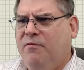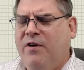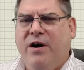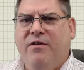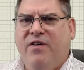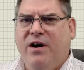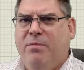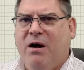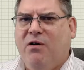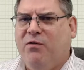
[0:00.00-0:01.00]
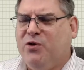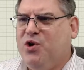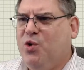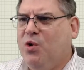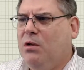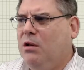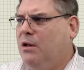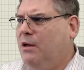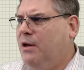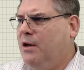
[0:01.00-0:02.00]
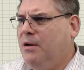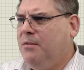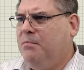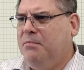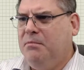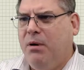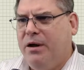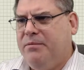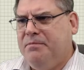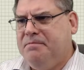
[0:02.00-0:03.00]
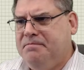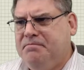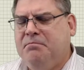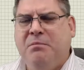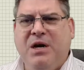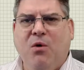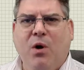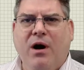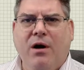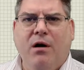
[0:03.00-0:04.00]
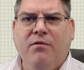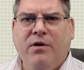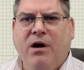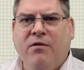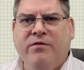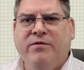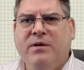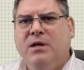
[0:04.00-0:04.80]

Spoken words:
Very, very powerful tool, but be aware of